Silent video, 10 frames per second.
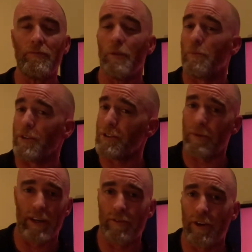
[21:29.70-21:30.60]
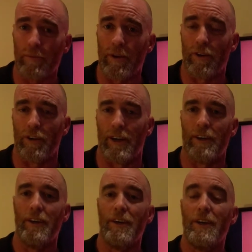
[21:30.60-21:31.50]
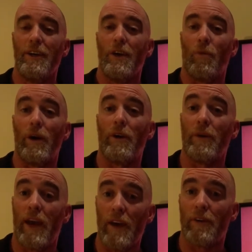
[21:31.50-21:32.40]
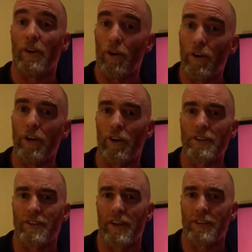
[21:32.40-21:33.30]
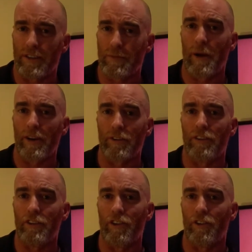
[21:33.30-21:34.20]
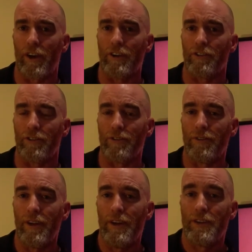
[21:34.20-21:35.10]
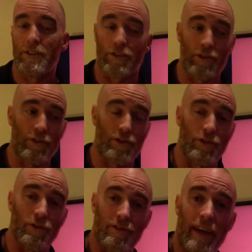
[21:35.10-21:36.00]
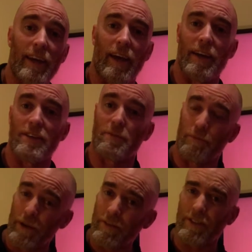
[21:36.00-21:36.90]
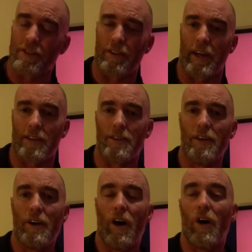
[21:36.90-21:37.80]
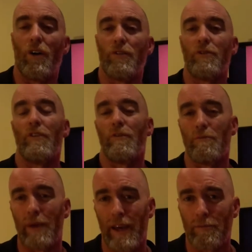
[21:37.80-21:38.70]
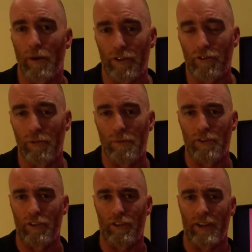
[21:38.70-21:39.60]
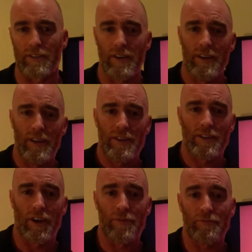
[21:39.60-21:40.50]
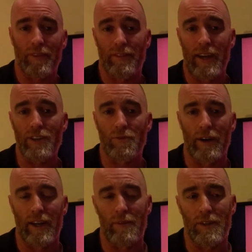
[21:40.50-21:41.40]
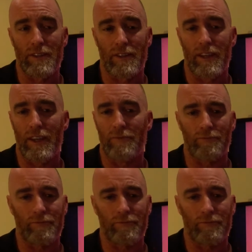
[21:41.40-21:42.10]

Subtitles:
possibly even a bit earlier, where we're having early onset spinal degeneration due to decades previous to that of bad postural positionings. So that is one element. The